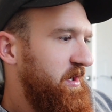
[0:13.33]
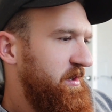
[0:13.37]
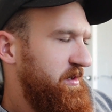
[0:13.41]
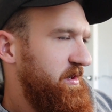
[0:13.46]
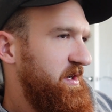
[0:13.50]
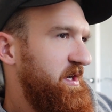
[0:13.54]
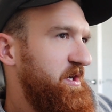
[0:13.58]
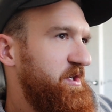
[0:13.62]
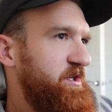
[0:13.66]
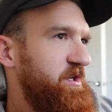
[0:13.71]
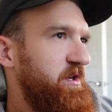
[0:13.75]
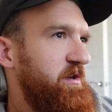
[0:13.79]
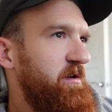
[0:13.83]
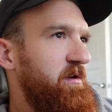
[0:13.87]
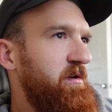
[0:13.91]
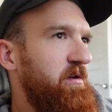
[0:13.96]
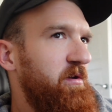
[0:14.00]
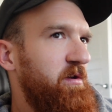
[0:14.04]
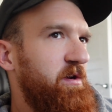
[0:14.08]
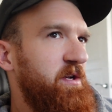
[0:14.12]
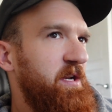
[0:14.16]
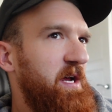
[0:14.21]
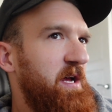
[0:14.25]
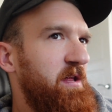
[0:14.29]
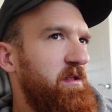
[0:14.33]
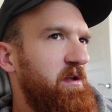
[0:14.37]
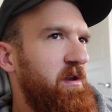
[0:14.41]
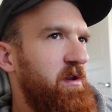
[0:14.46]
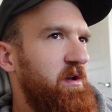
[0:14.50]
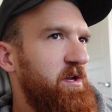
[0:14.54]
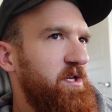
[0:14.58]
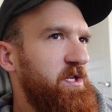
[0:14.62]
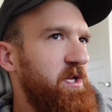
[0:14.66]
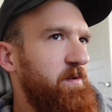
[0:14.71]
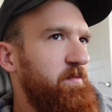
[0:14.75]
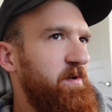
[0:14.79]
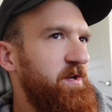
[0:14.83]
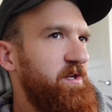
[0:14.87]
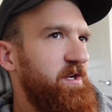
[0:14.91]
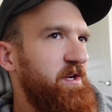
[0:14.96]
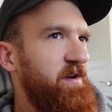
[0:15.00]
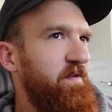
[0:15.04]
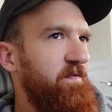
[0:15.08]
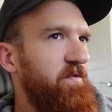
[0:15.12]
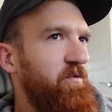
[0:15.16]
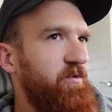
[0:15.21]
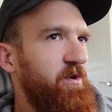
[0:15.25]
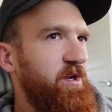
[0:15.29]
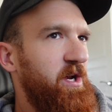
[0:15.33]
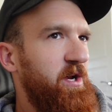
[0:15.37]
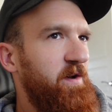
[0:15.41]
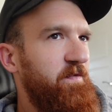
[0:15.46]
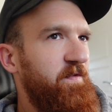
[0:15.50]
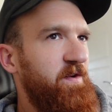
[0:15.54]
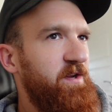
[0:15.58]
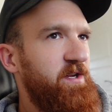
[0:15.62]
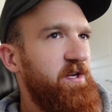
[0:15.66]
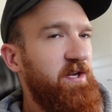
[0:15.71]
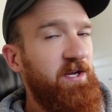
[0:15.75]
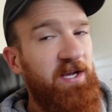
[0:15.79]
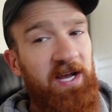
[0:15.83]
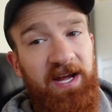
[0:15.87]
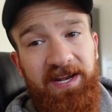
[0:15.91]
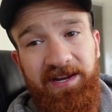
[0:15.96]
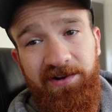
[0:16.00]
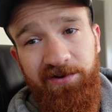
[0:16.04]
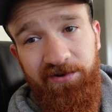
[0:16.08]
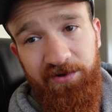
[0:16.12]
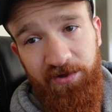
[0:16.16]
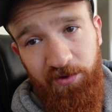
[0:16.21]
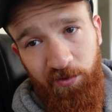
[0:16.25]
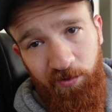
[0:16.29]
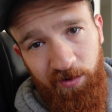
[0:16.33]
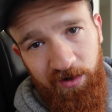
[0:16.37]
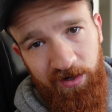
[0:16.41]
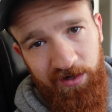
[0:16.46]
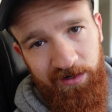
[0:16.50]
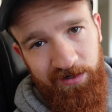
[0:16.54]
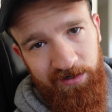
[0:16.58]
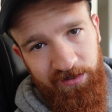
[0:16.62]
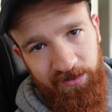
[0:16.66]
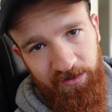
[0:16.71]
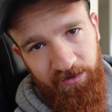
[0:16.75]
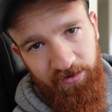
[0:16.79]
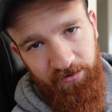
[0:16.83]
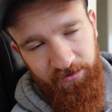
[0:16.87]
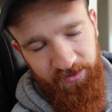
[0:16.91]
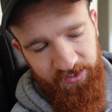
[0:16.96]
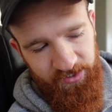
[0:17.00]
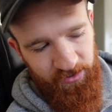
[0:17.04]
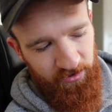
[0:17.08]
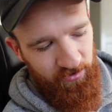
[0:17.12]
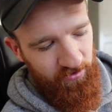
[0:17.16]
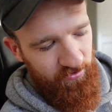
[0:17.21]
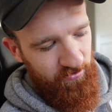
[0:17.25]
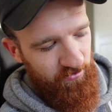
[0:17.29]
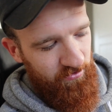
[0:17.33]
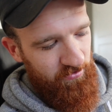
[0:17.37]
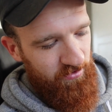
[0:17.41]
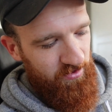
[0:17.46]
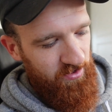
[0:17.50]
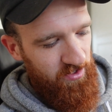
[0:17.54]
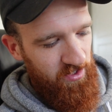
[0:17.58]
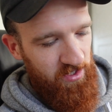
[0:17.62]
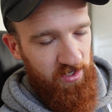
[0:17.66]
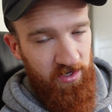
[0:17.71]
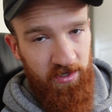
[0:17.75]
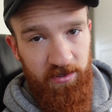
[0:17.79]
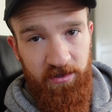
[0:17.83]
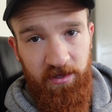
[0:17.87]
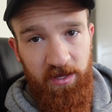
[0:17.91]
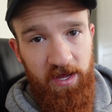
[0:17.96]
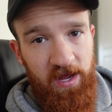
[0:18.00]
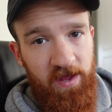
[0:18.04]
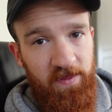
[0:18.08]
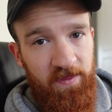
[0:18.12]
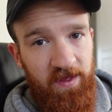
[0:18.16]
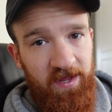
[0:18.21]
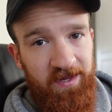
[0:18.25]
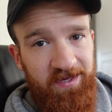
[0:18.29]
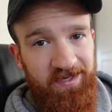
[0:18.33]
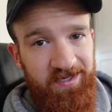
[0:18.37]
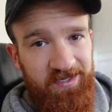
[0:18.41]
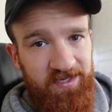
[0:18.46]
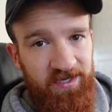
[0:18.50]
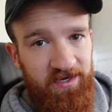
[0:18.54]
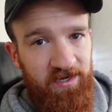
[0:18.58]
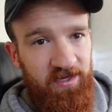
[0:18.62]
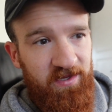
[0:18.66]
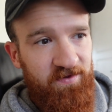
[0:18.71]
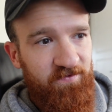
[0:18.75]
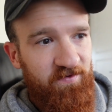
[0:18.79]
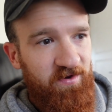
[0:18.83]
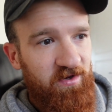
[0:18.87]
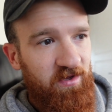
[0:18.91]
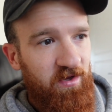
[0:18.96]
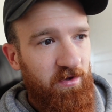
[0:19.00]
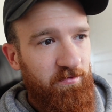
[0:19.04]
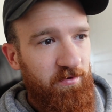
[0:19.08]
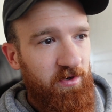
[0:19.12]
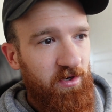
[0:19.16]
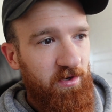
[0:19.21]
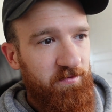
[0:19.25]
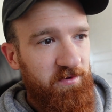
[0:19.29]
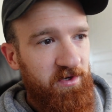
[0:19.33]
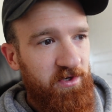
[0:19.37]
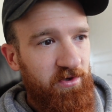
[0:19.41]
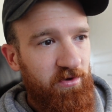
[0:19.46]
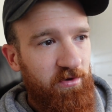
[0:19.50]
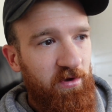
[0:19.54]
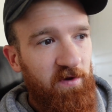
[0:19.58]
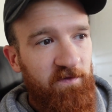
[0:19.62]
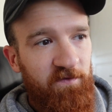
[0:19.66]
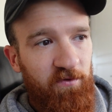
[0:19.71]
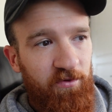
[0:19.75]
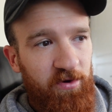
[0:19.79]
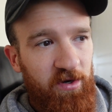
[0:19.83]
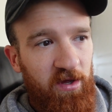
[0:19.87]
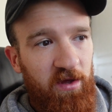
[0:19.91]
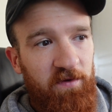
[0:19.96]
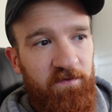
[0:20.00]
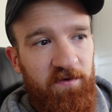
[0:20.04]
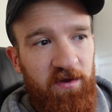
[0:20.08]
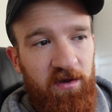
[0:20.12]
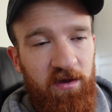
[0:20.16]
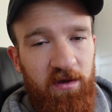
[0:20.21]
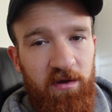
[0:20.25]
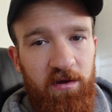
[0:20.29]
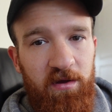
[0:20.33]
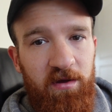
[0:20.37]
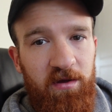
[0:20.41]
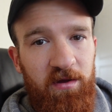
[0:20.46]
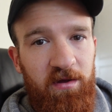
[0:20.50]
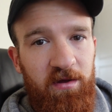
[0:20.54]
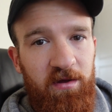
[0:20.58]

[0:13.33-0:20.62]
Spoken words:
And I actually looked at the last time I did a full day of eating and it was a while ago. So, yeah, that's today's video. We're going to be doing a full day of eating.